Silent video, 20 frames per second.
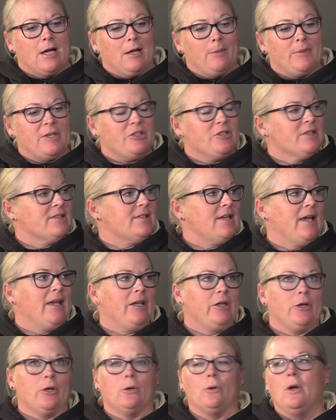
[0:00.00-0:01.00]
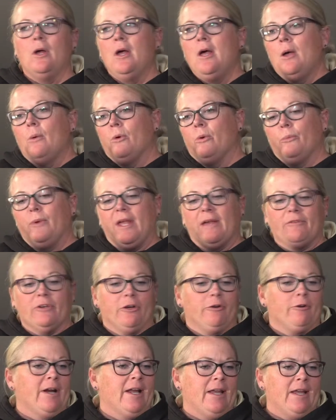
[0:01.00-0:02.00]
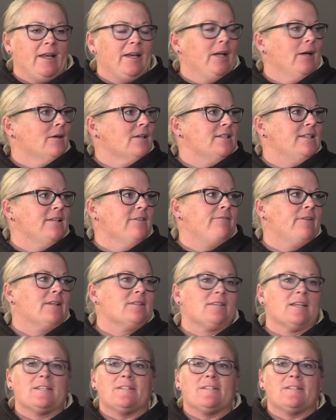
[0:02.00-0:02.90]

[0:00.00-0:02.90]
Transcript: And just saying, you know, when we have a great inning on defense,